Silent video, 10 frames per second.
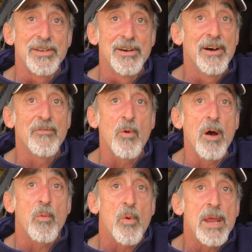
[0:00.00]
of
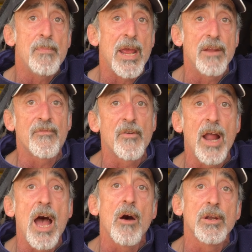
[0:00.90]
what we paid for
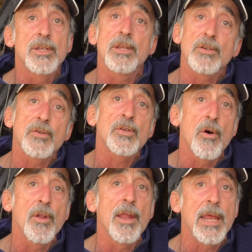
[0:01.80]
ours. These are
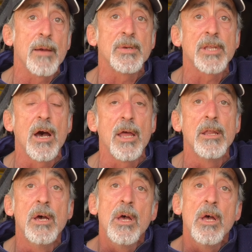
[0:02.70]
sold on Amazon.